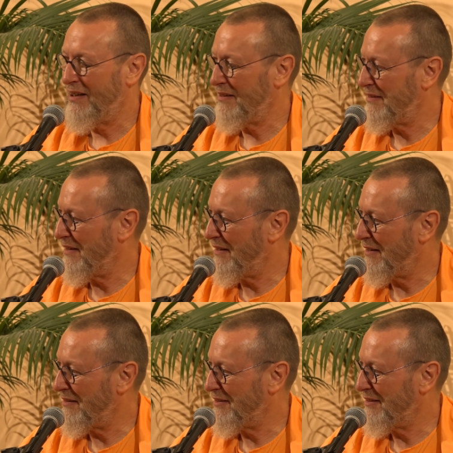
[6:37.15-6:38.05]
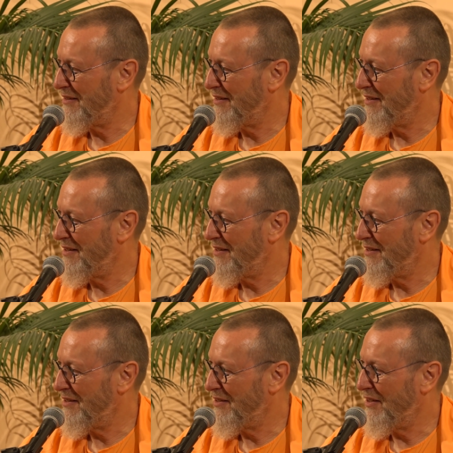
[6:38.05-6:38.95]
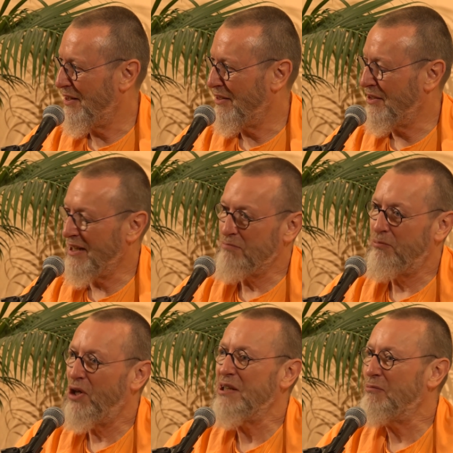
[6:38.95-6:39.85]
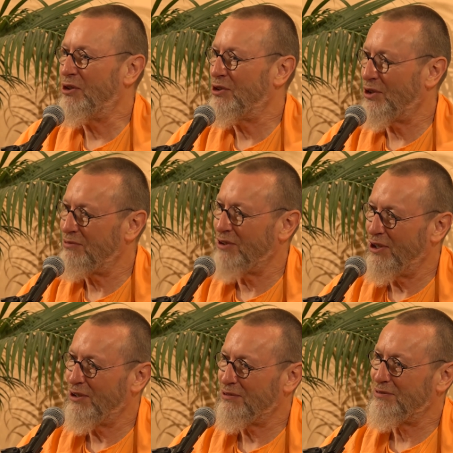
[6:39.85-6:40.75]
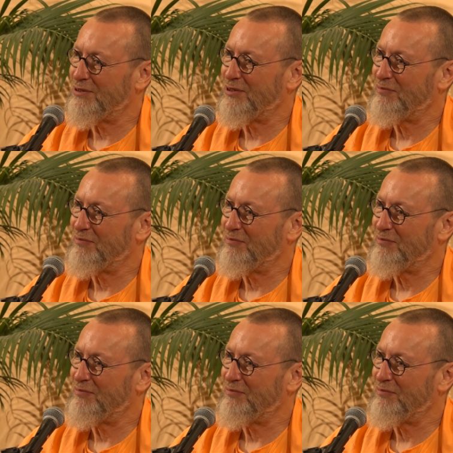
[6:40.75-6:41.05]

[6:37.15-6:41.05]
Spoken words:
that are the embodiment of love.